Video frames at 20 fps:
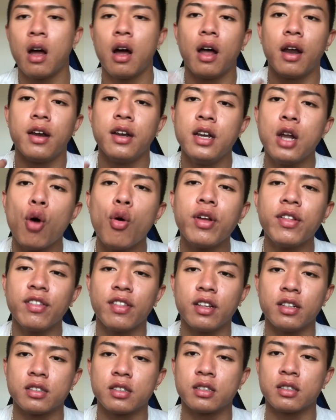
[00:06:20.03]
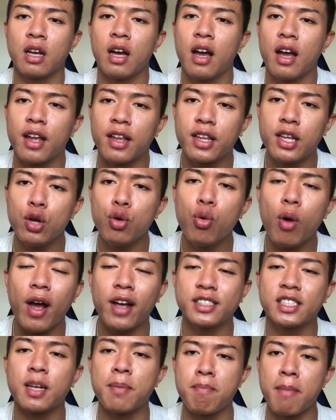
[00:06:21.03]
Knowing this, you
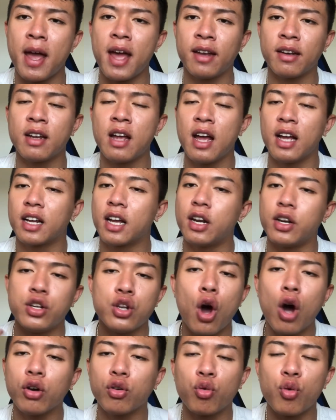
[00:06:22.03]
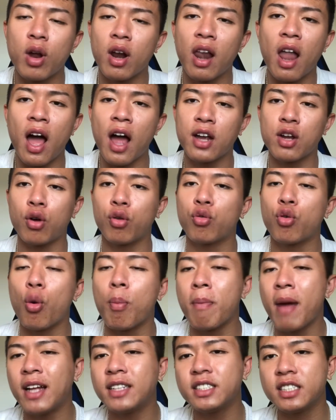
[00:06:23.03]
as a man cannot rely on
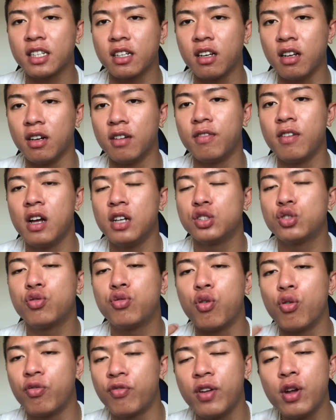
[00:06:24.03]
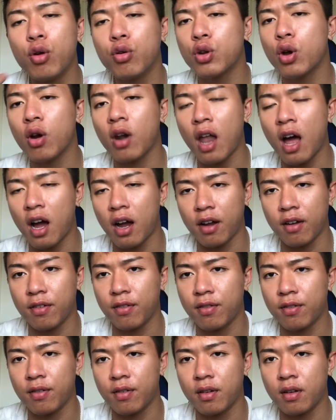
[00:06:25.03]
romantic love to fulfill your life,
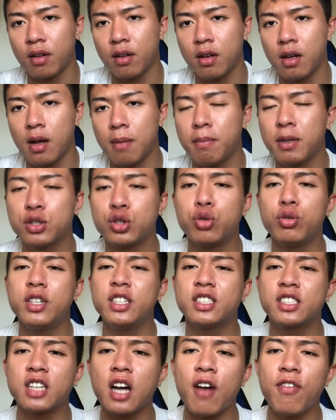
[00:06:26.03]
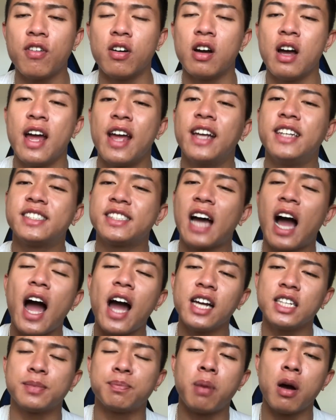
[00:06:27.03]
but to discover his
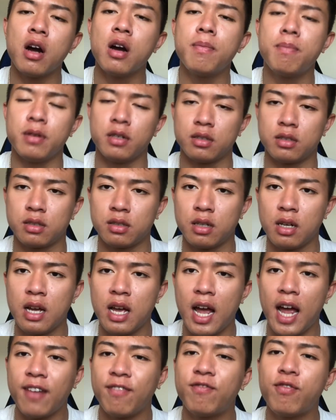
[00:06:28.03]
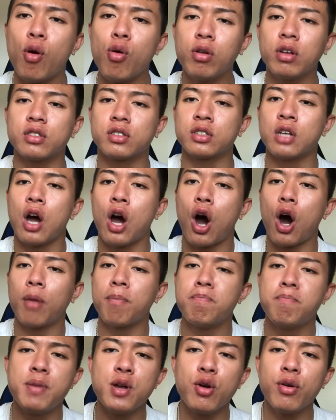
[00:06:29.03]
highest purpose and focus on
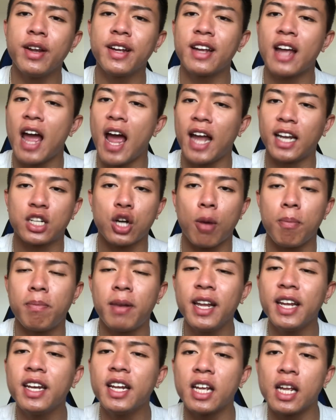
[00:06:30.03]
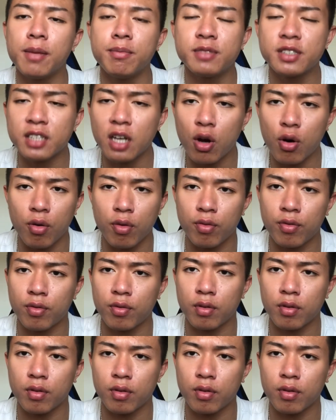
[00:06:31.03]
building and completing himself.